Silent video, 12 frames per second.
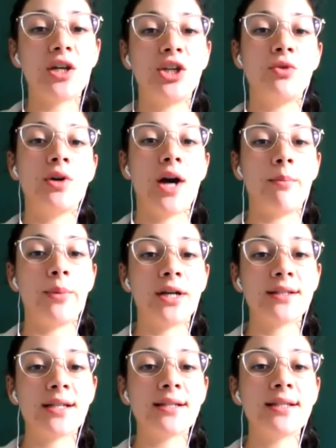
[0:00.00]
the
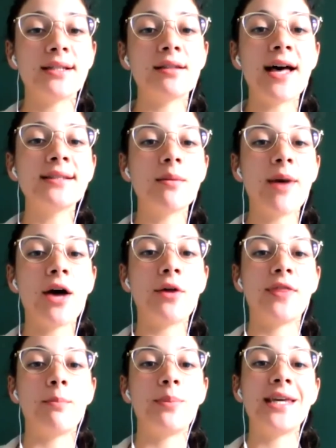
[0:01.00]
cucumbers? Because it's less
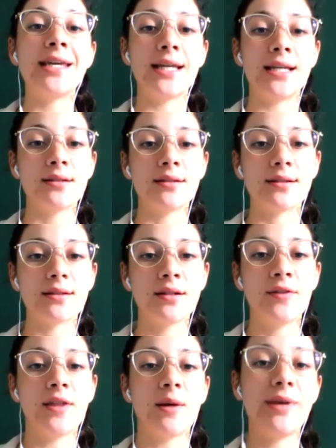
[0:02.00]
about the peas.
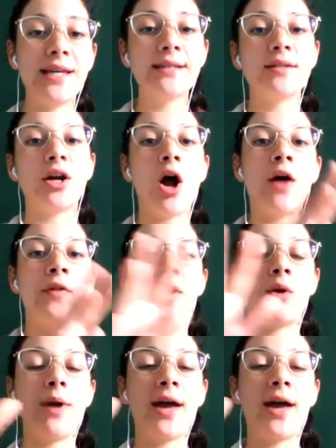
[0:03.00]
The peas are on their